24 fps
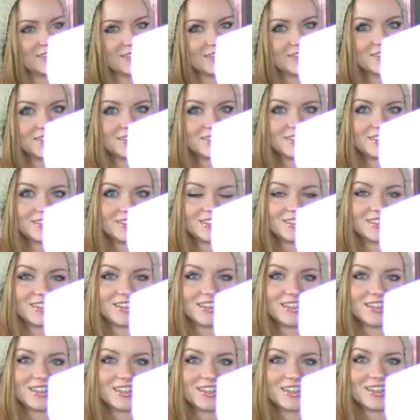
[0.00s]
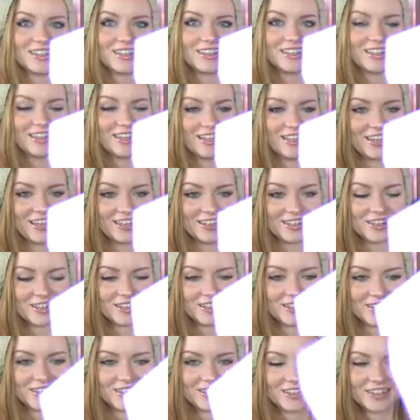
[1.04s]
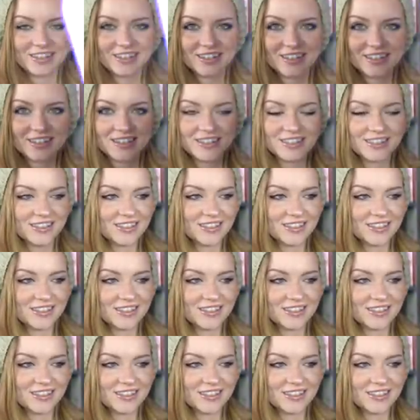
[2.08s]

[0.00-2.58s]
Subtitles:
This person isn't speaking.